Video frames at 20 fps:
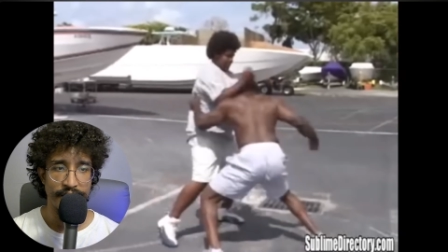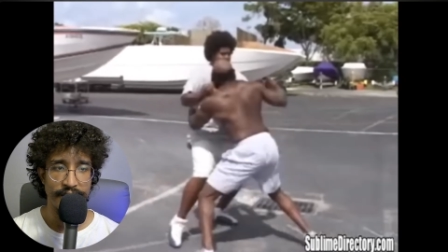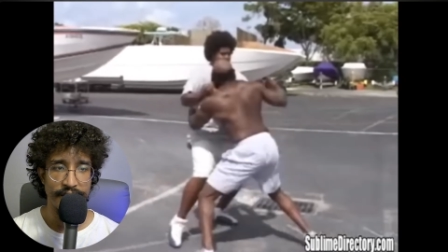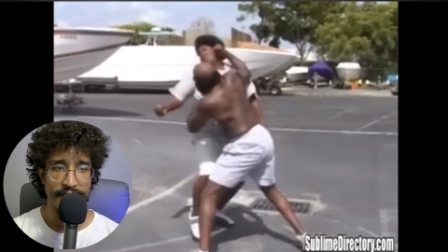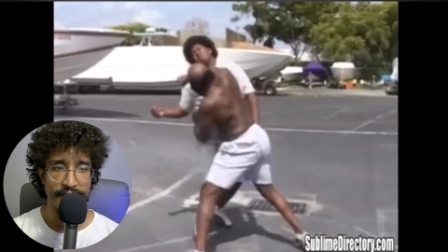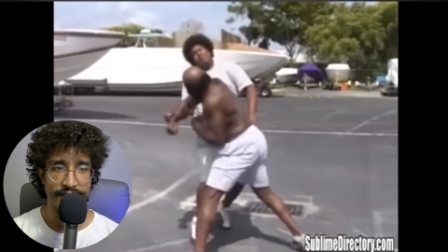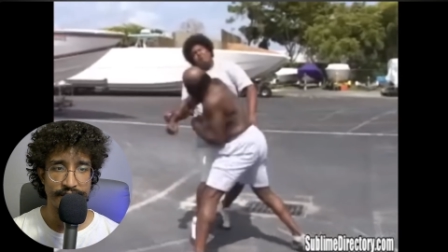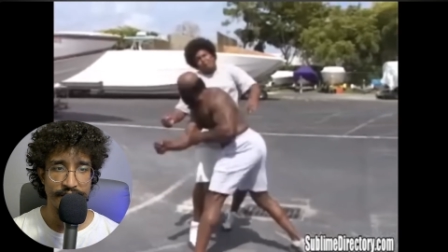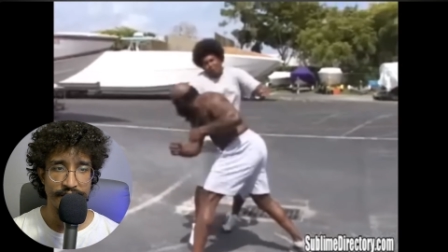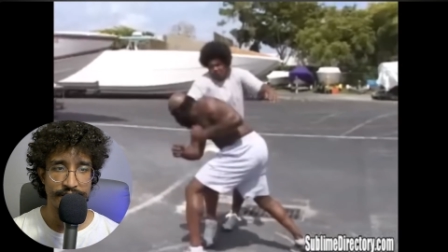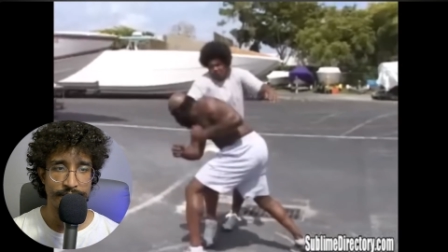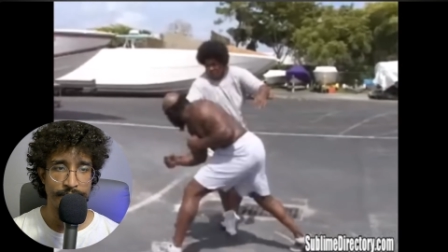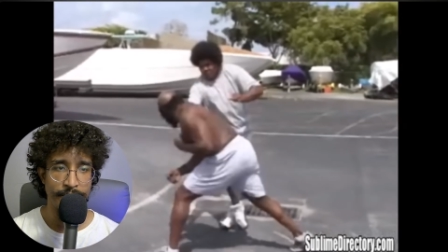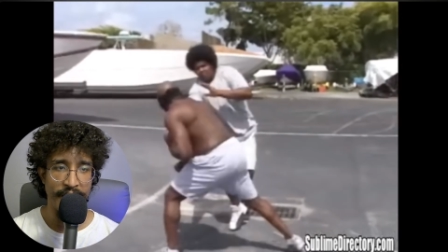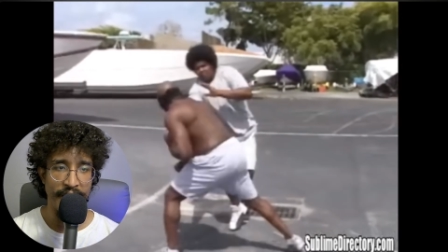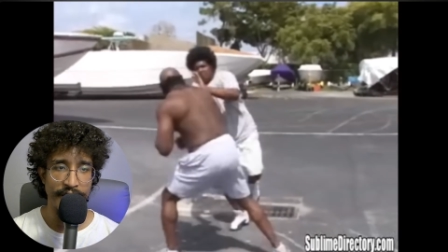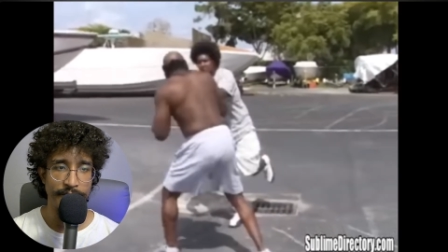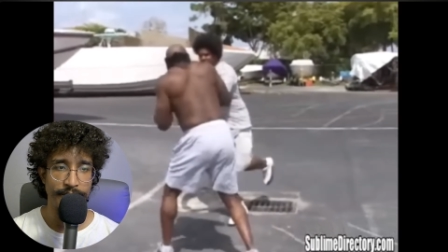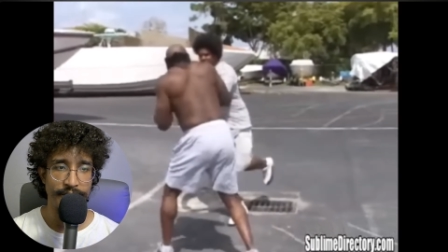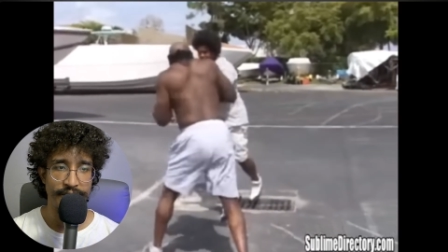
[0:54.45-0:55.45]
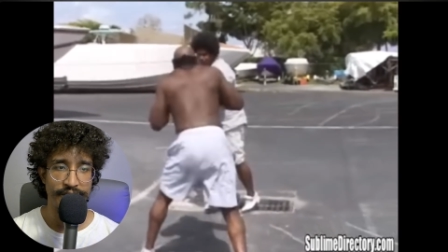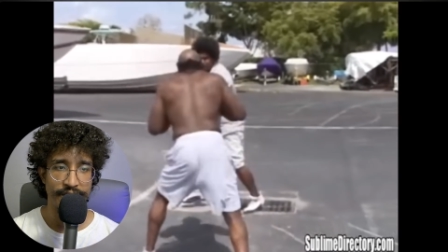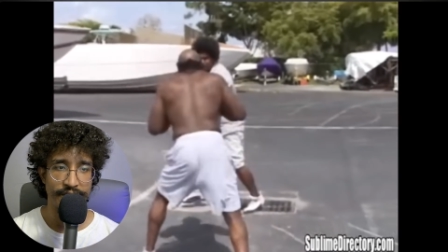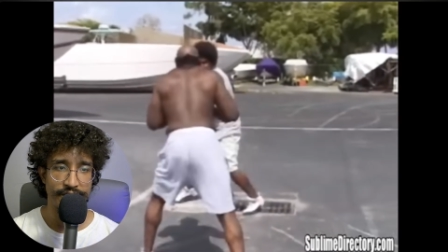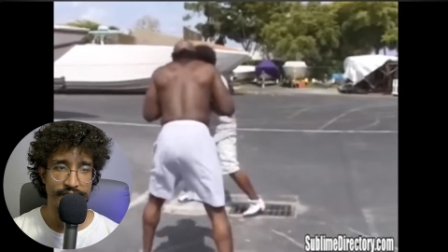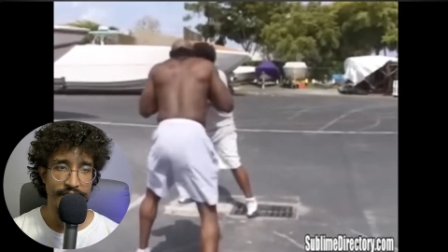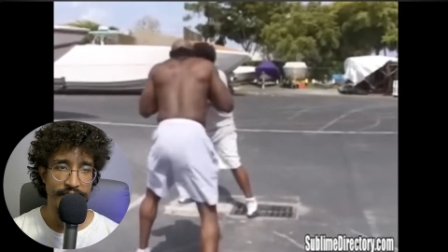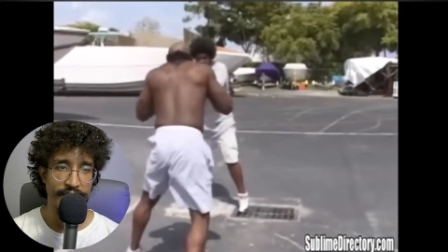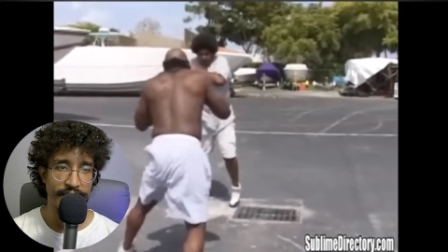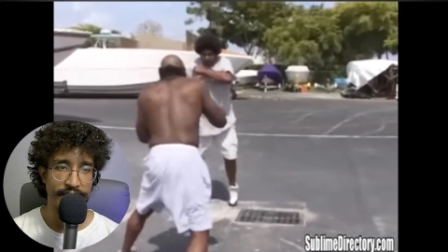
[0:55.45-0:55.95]
his his body
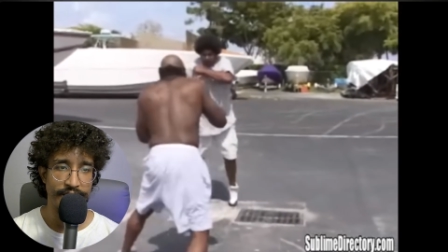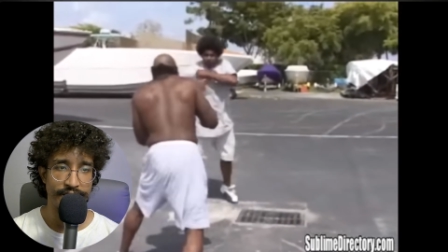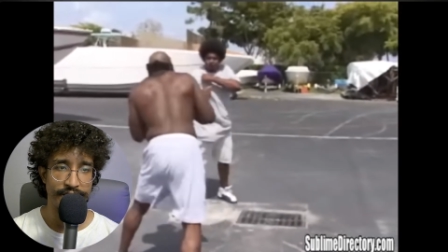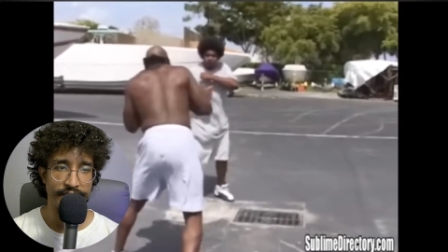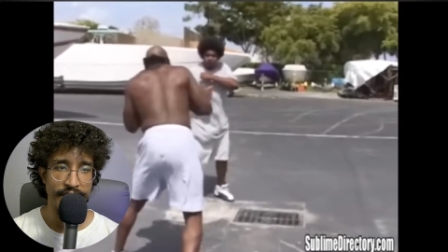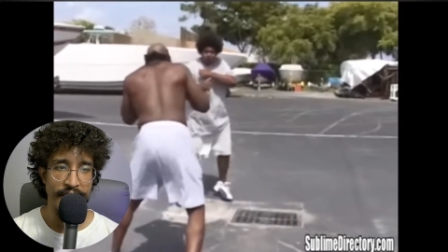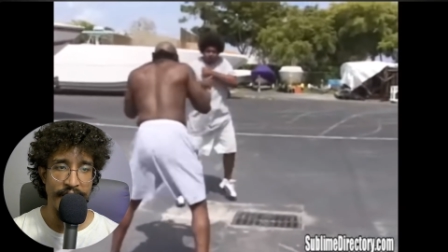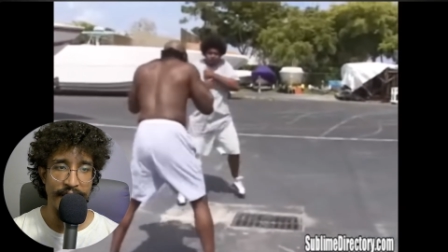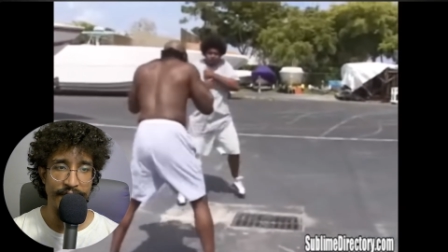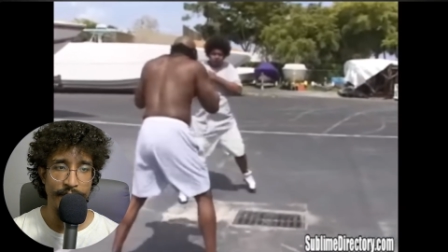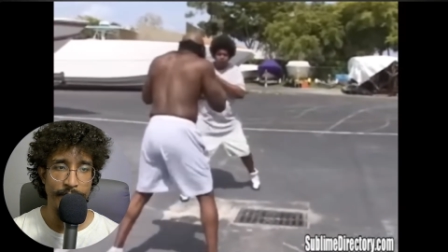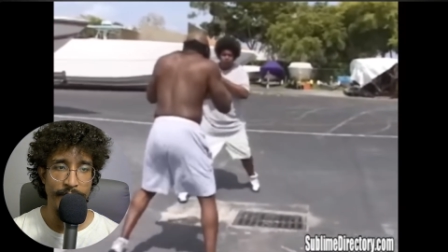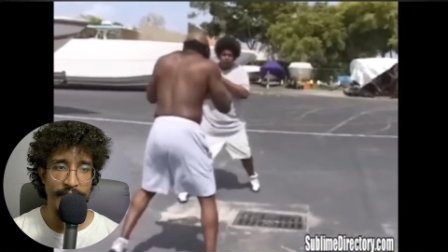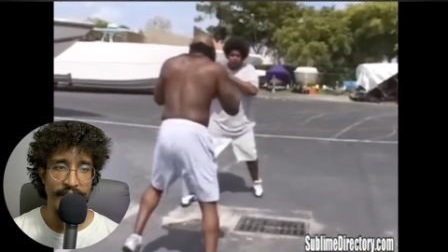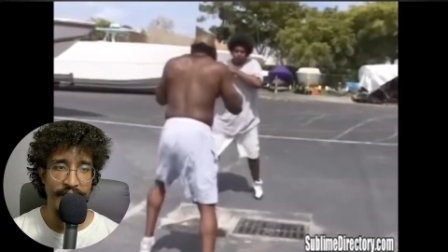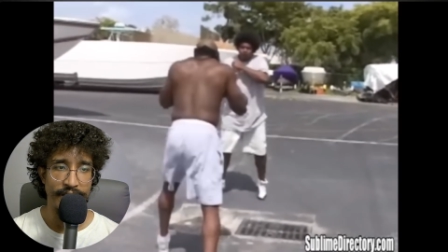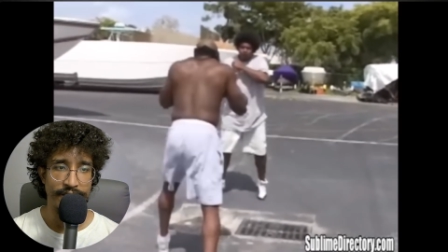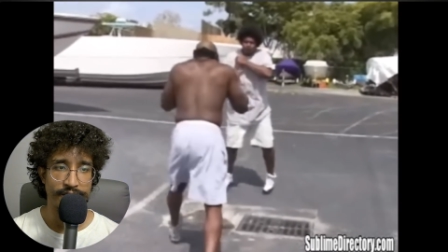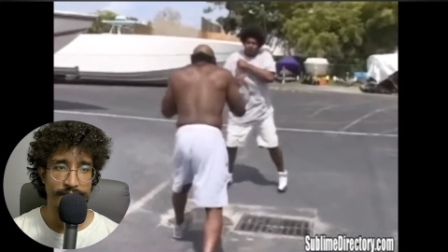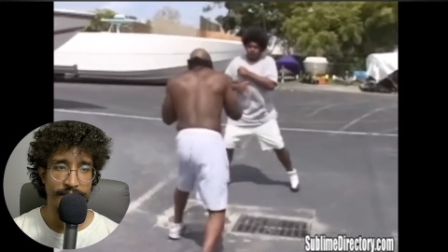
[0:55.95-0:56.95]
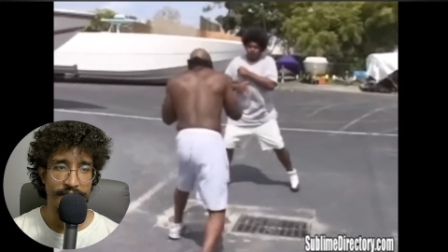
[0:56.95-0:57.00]
positioning is not the best